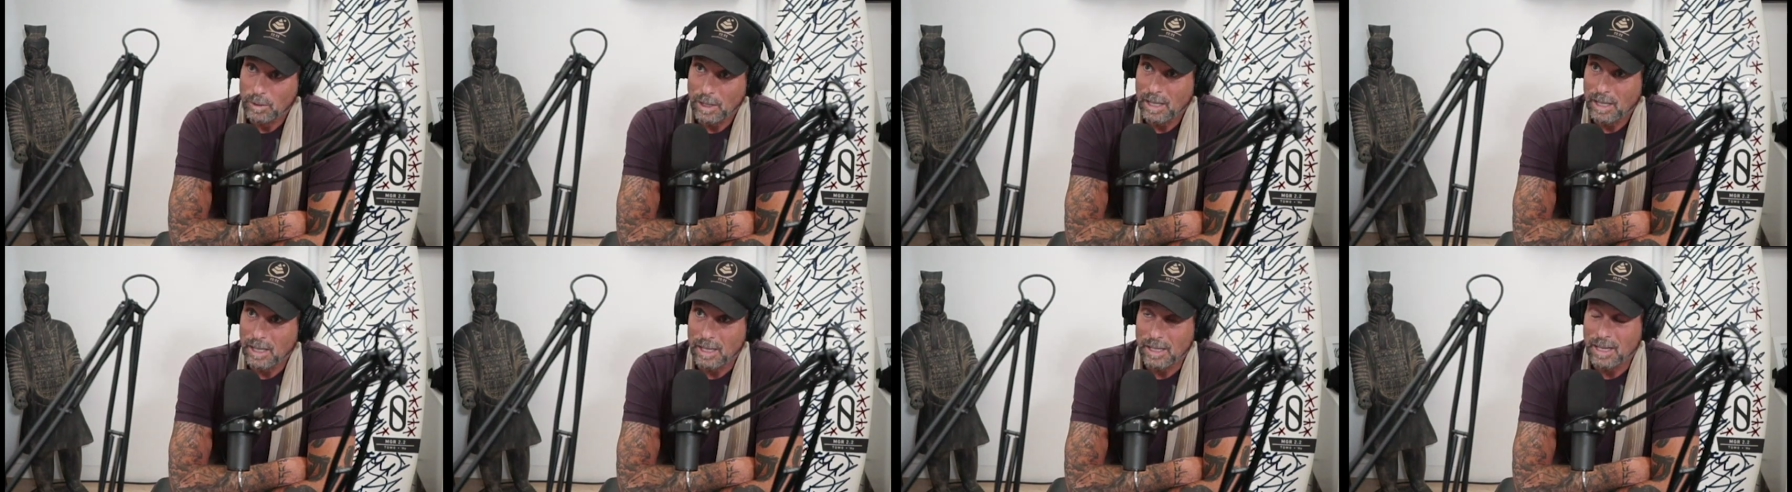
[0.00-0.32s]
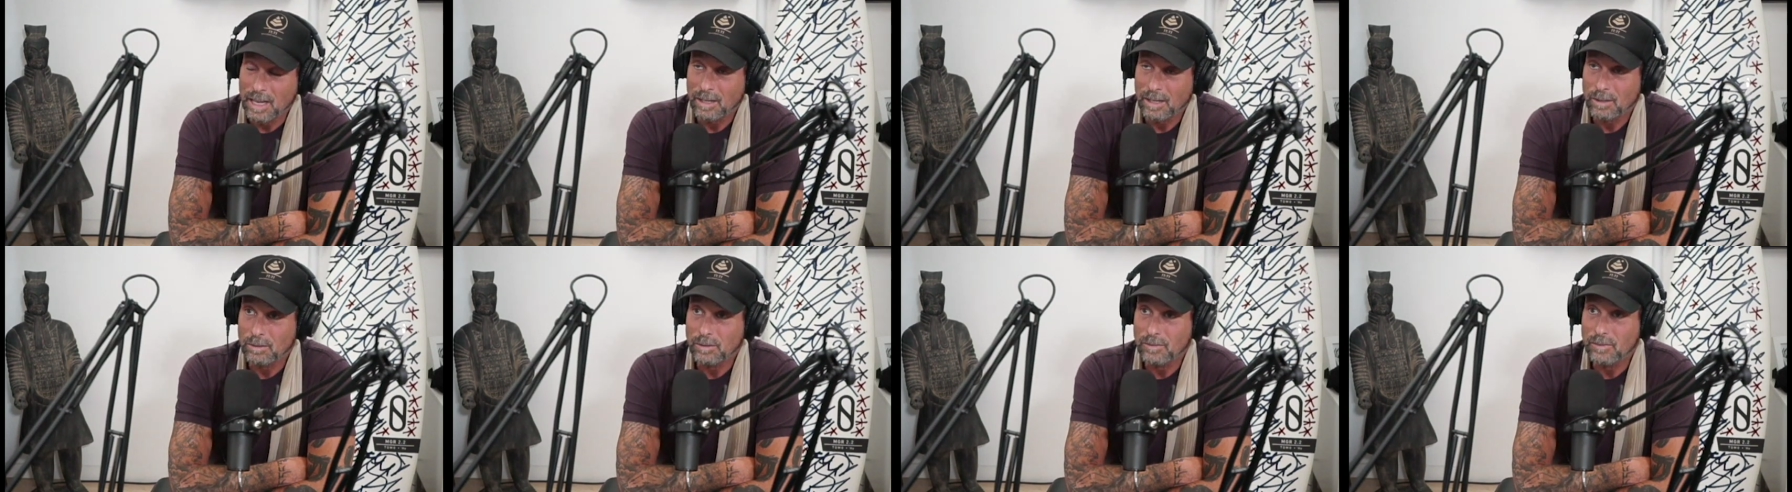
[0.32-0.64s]
And I
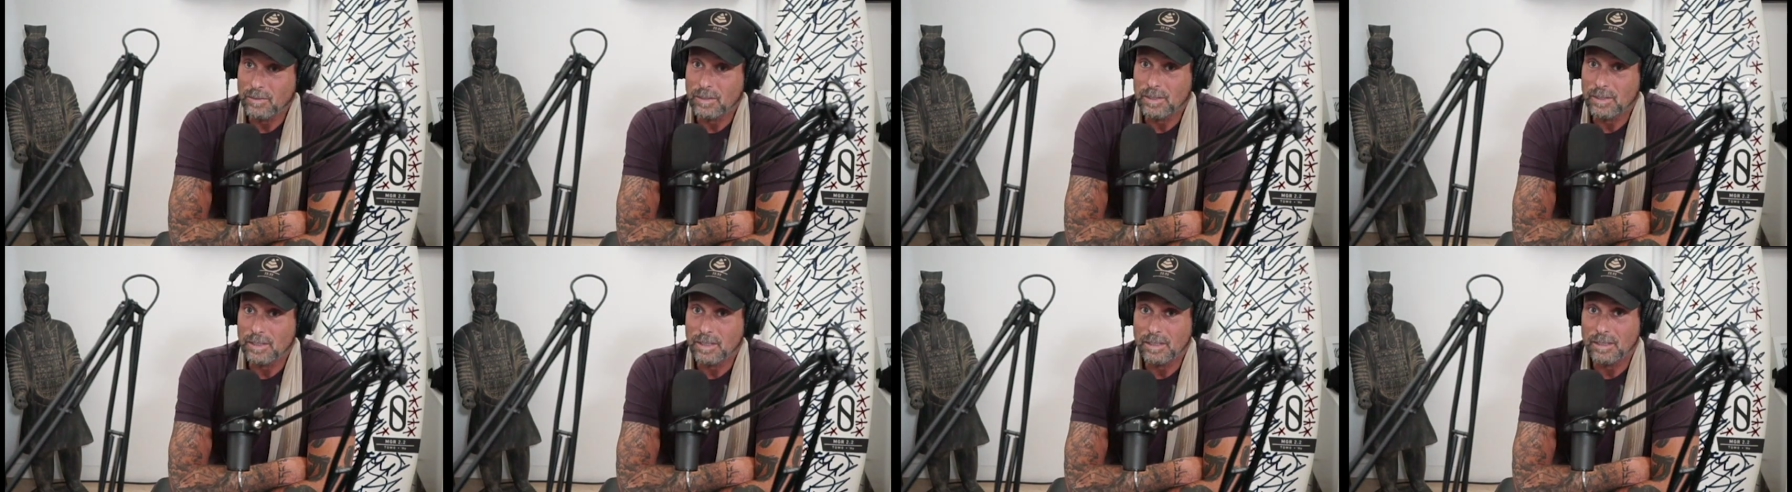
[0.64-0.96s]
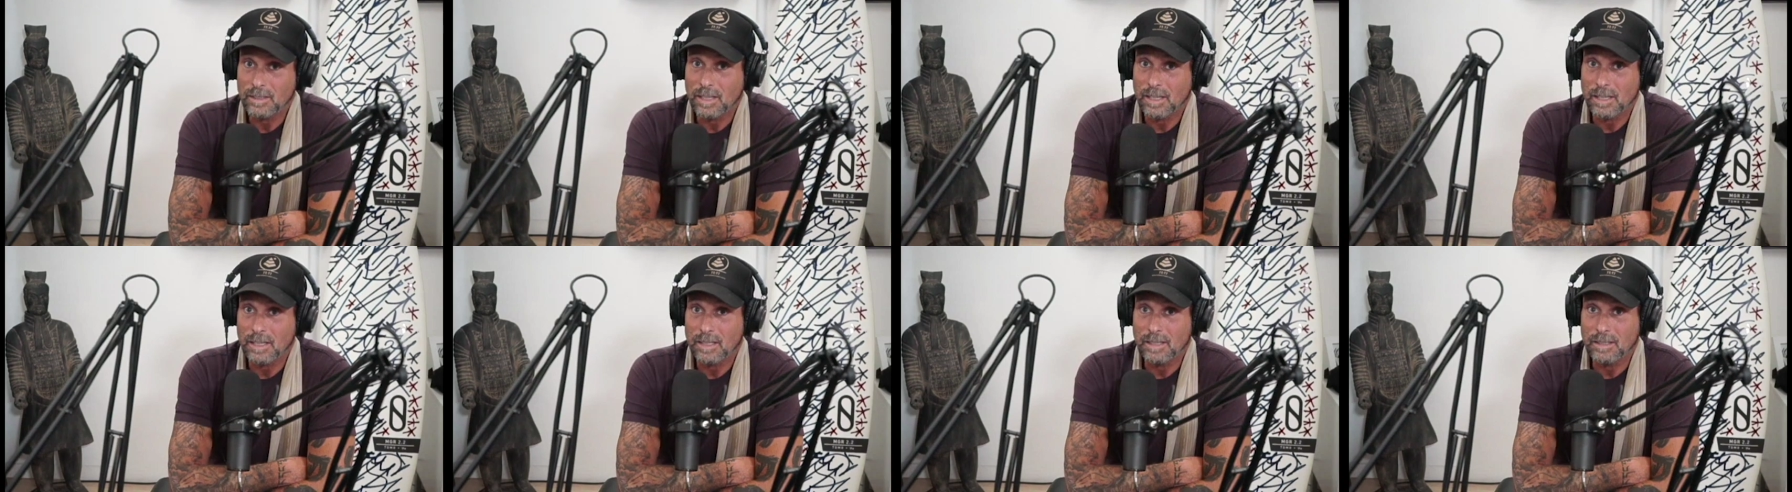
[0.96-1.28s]
don't even think
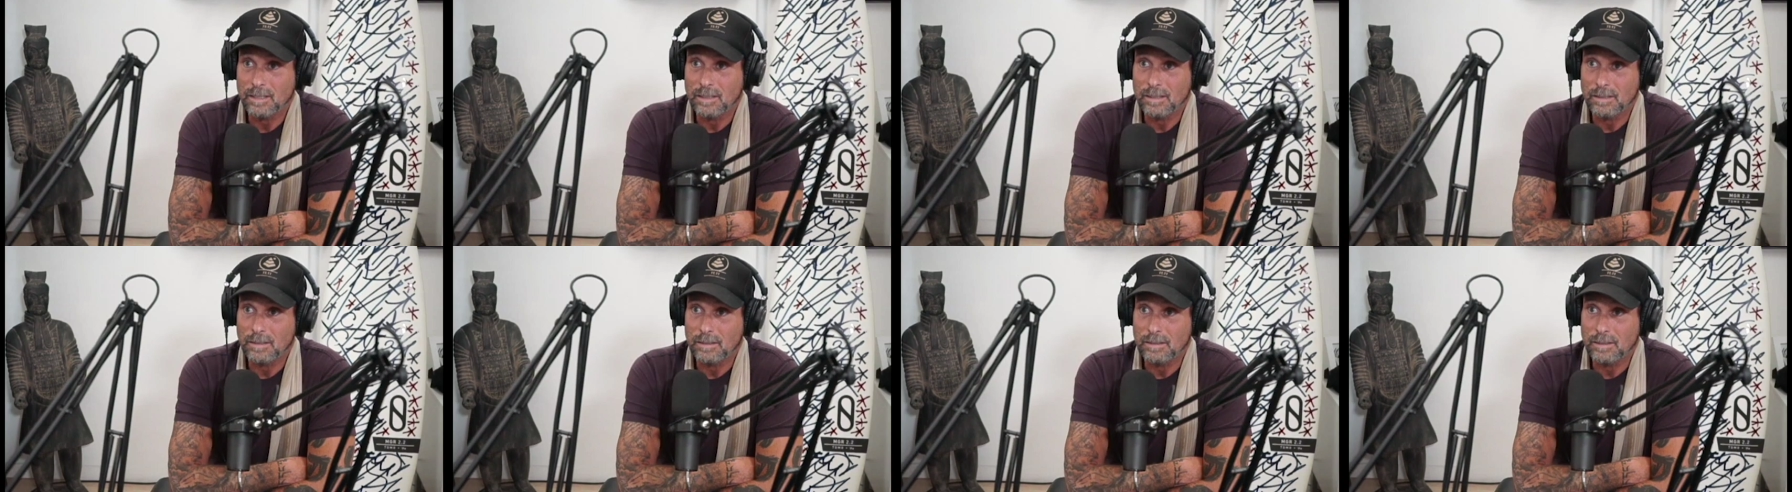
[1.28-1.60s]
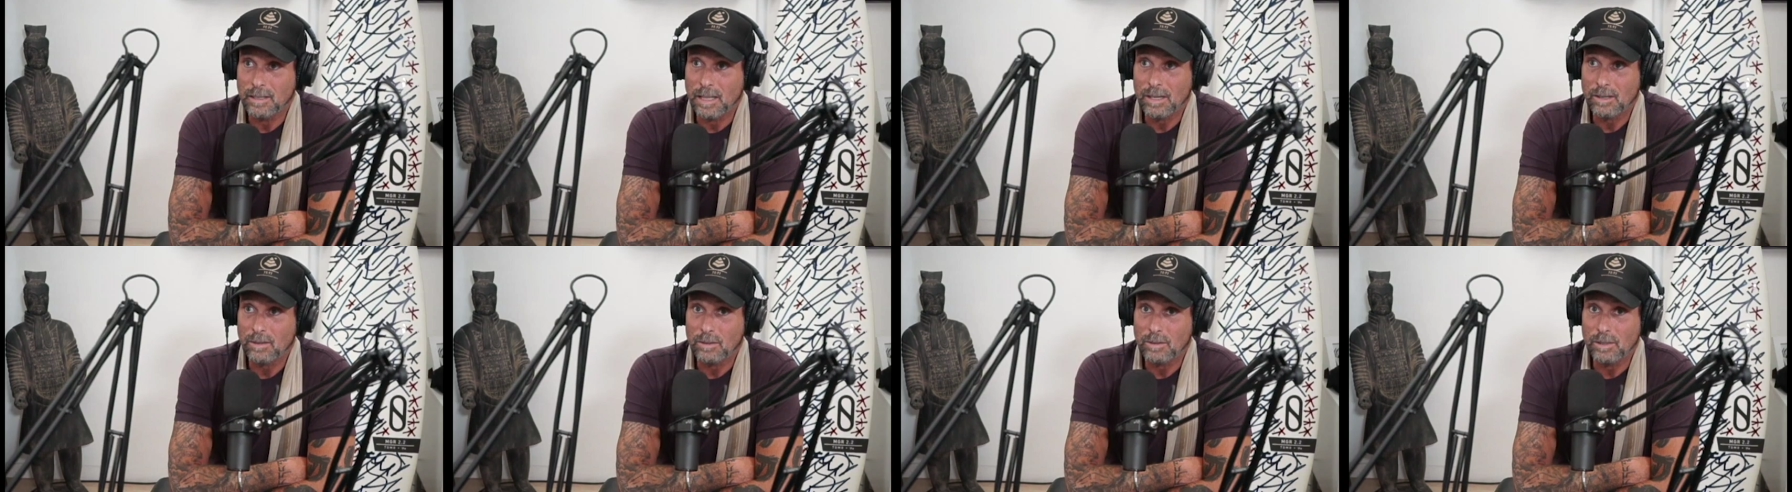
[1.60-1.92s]
they,
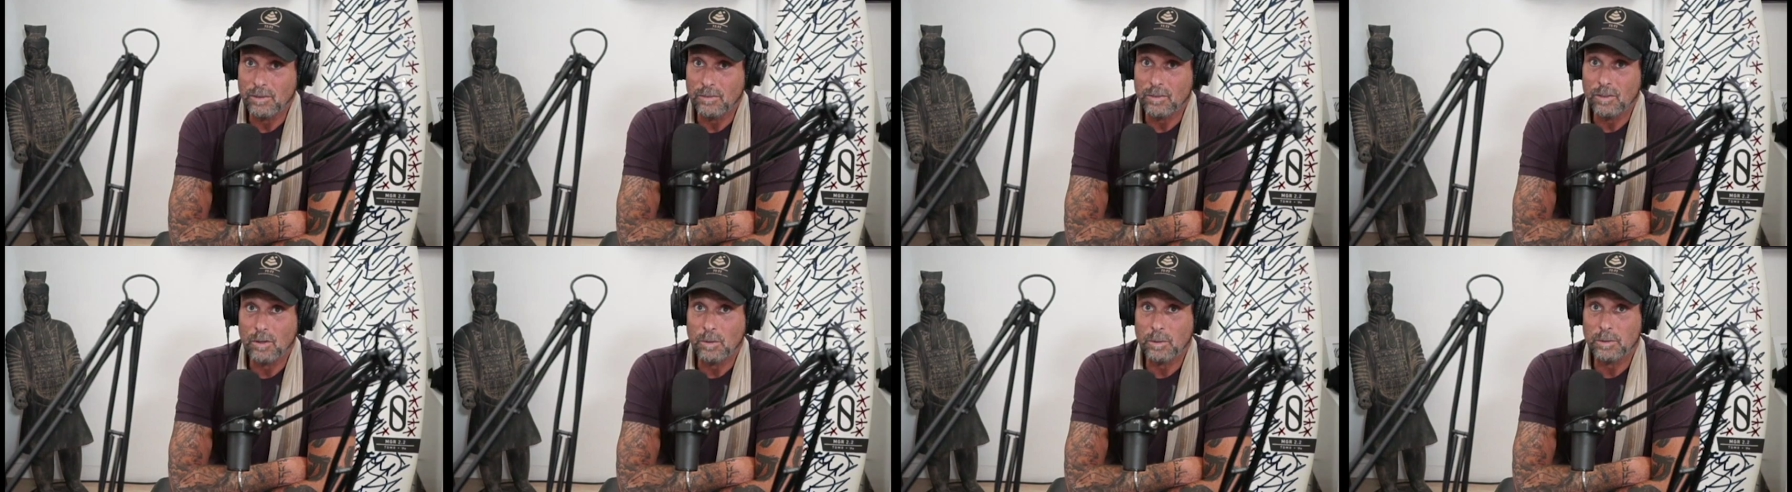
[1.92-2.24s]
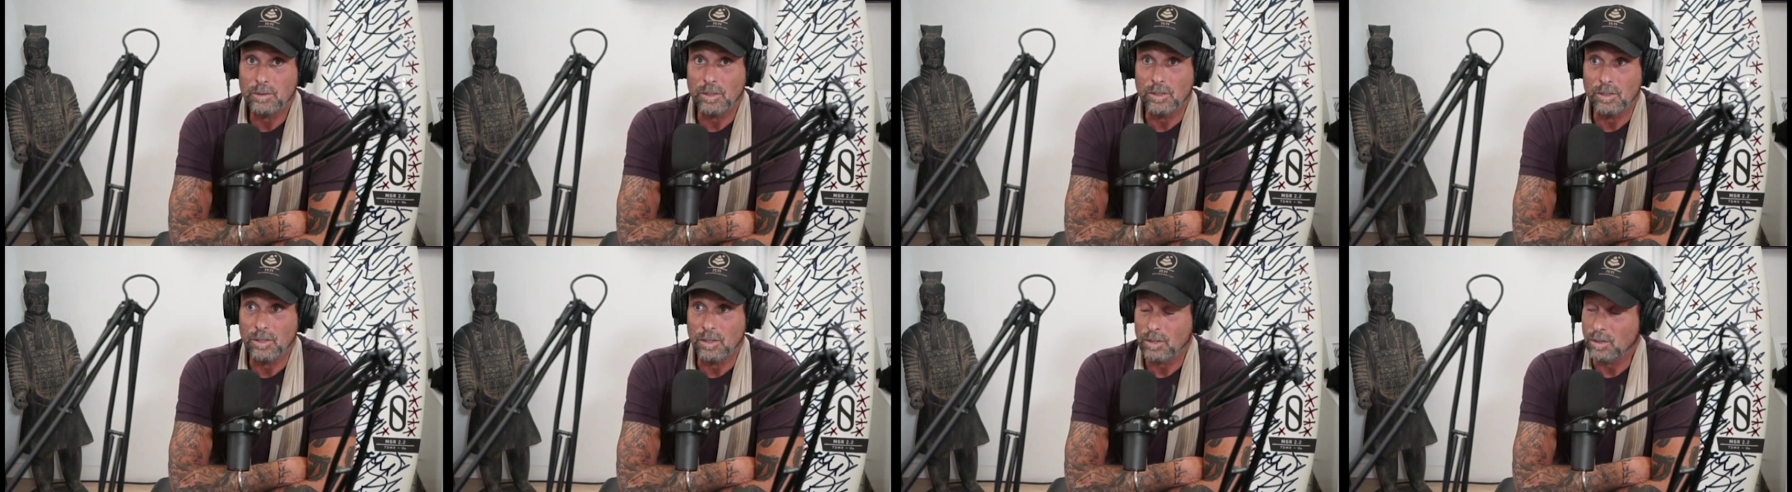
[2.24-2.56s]
they don't even know what
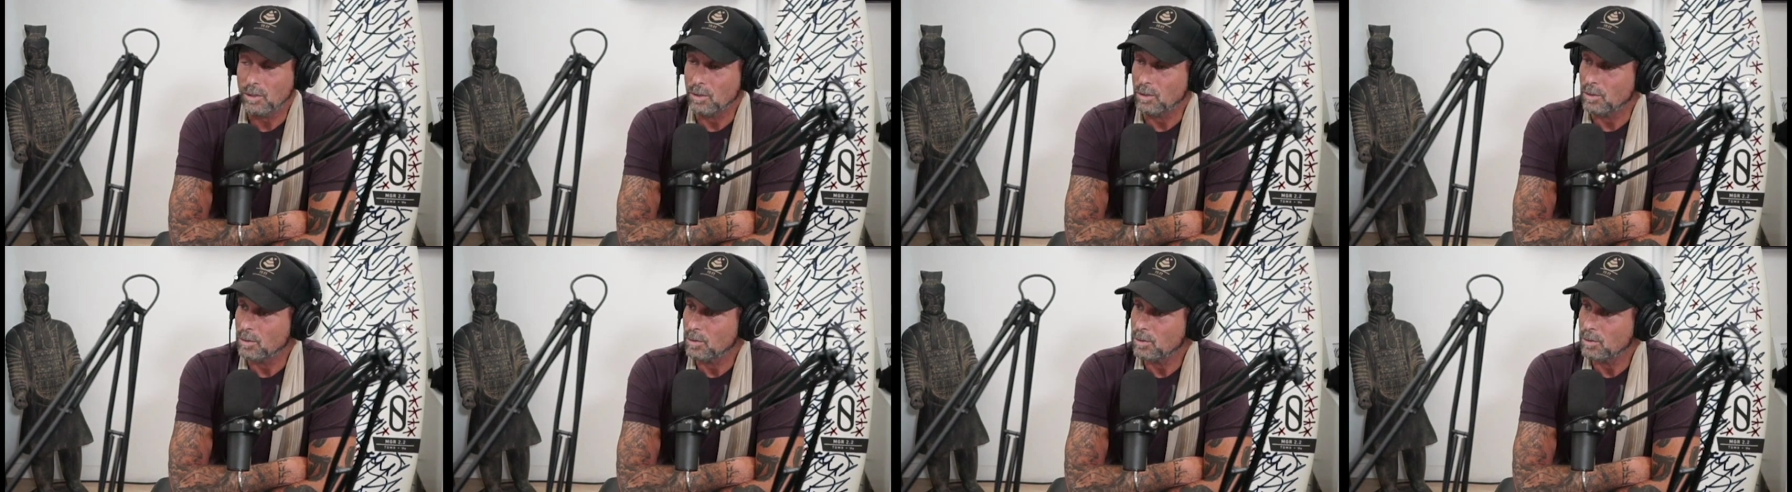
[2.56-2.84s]
to do.